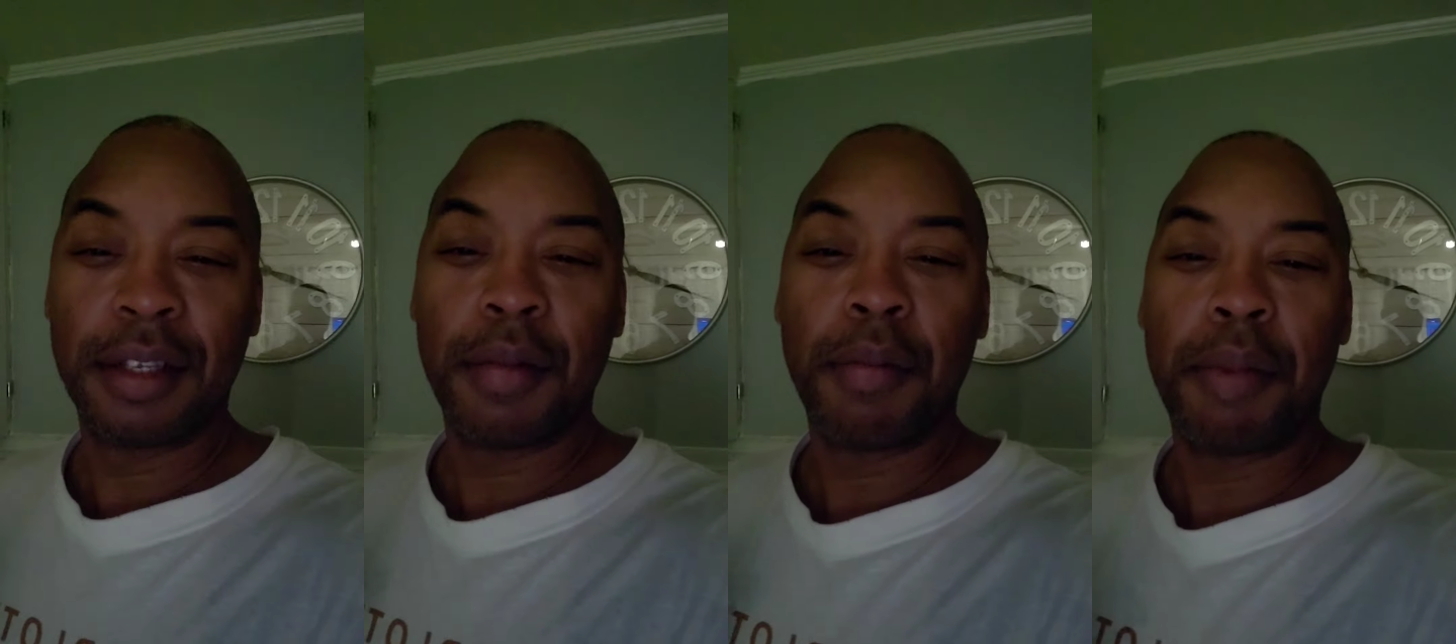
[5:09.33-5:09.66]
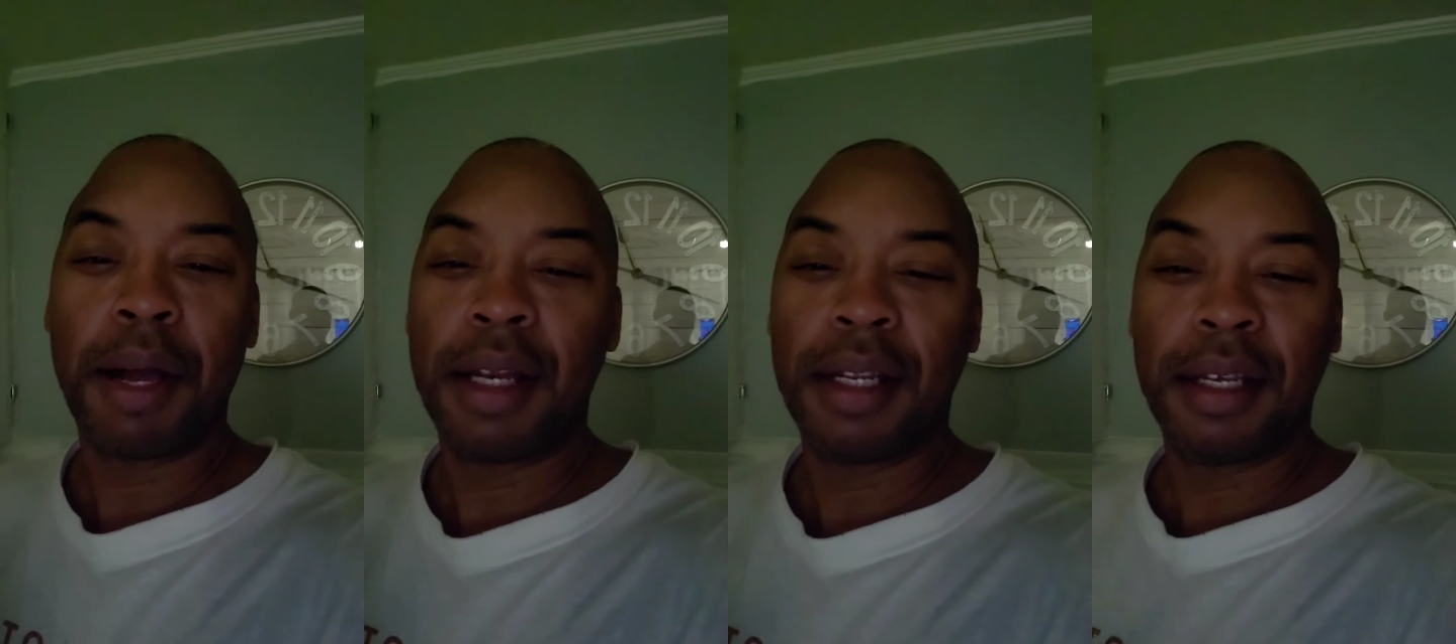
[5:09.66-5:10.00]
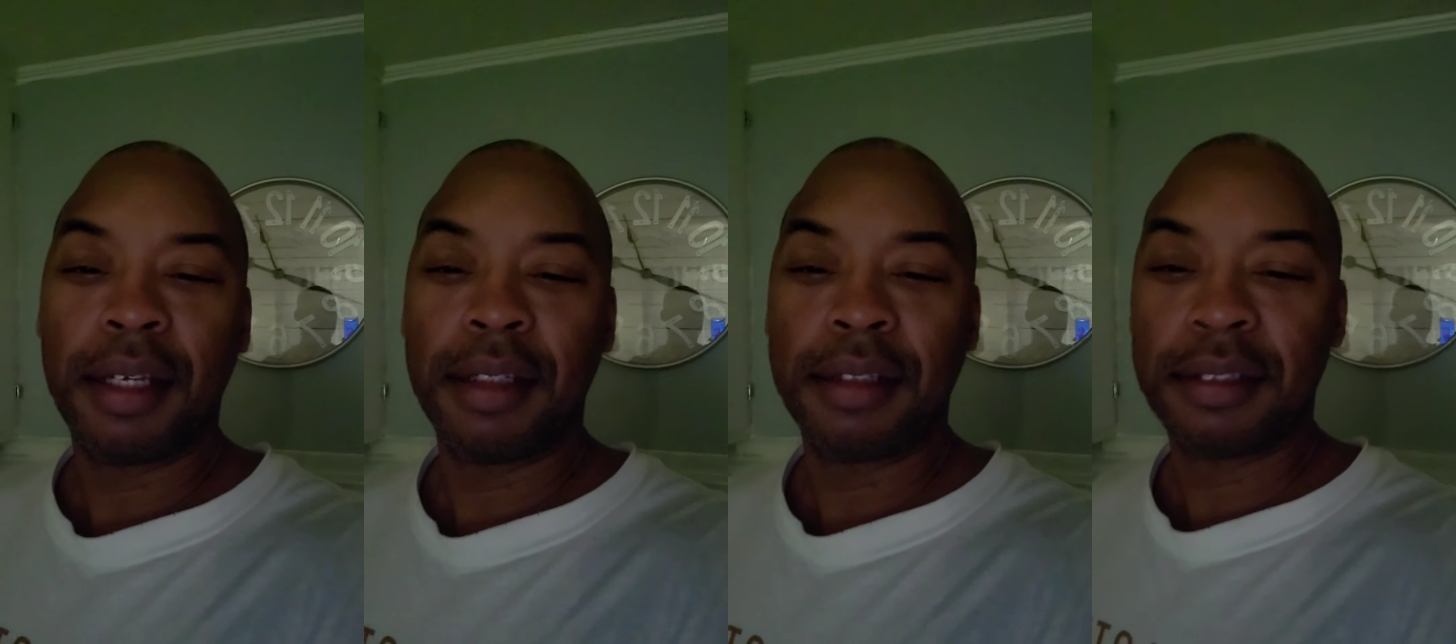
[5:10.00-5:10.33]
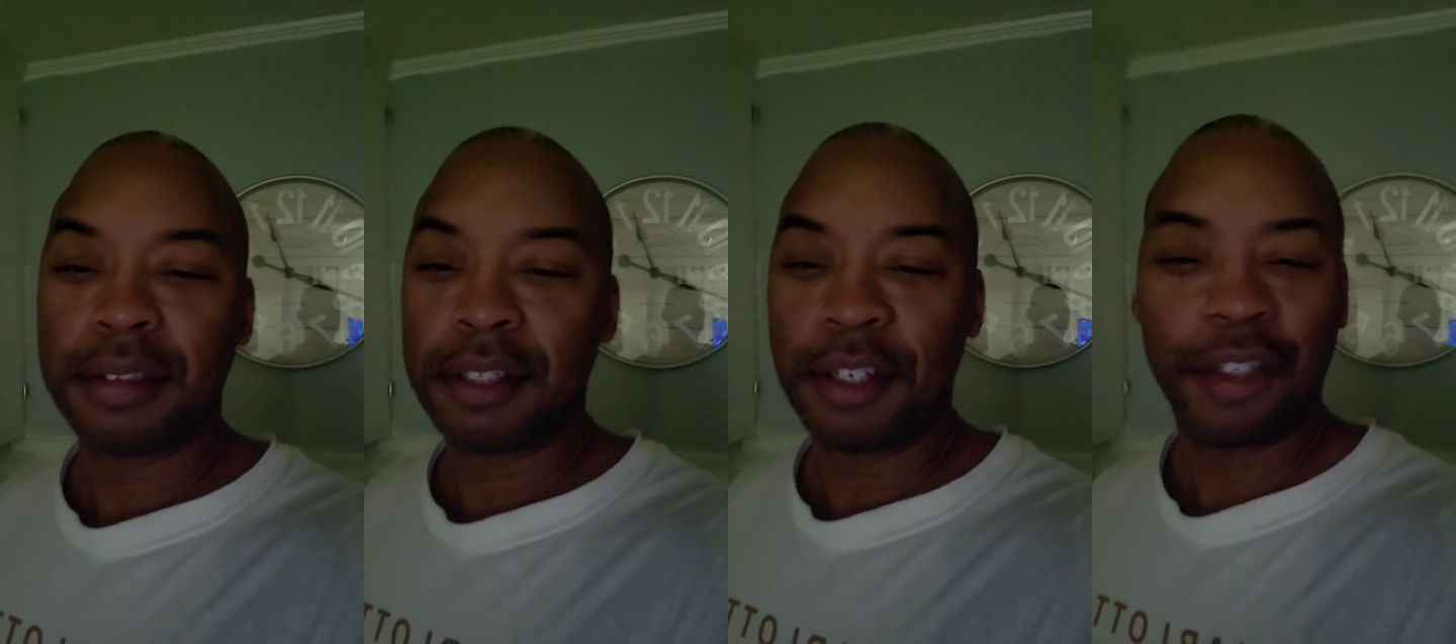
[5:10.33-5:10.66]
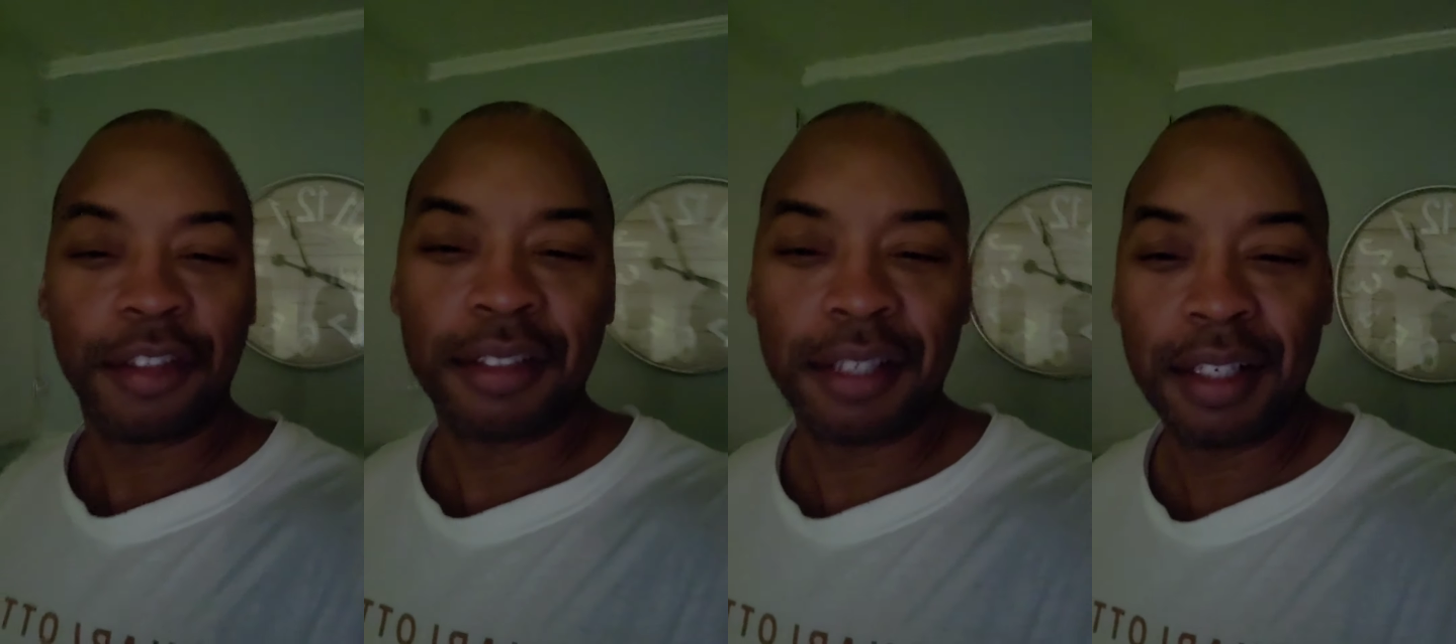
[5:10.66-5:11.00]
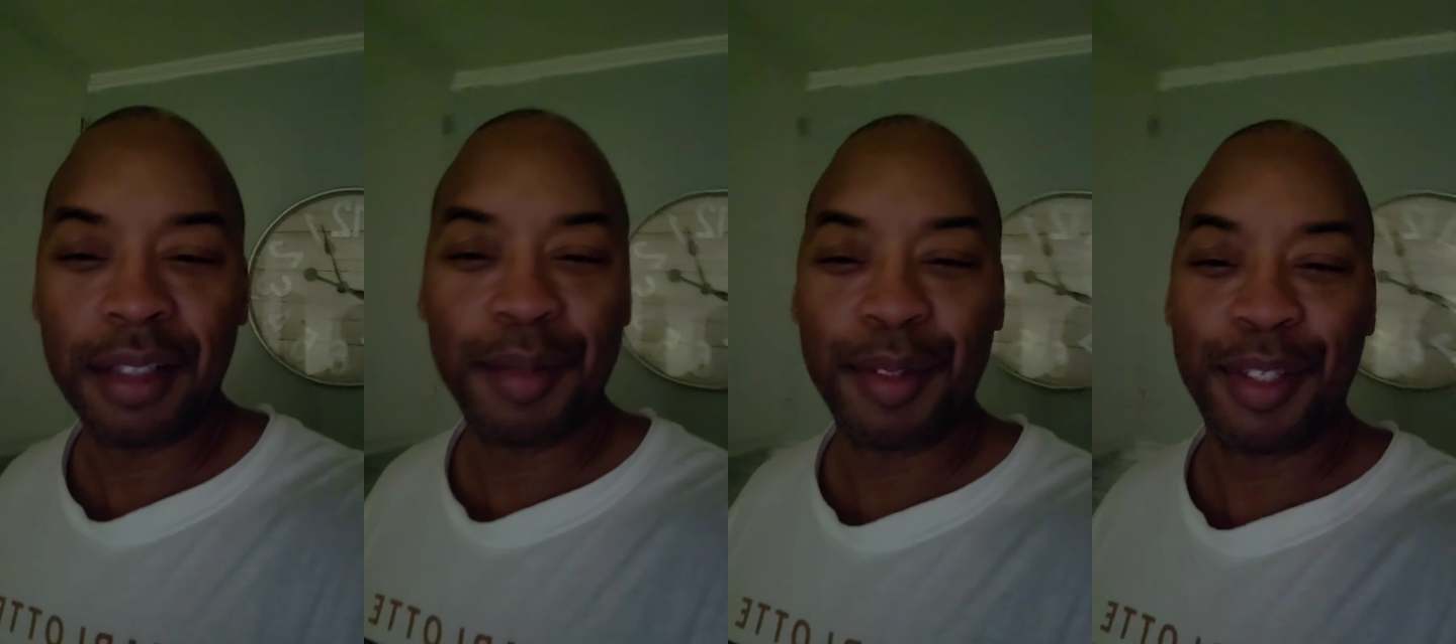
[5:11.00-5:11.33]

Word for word: body aches, hurting like a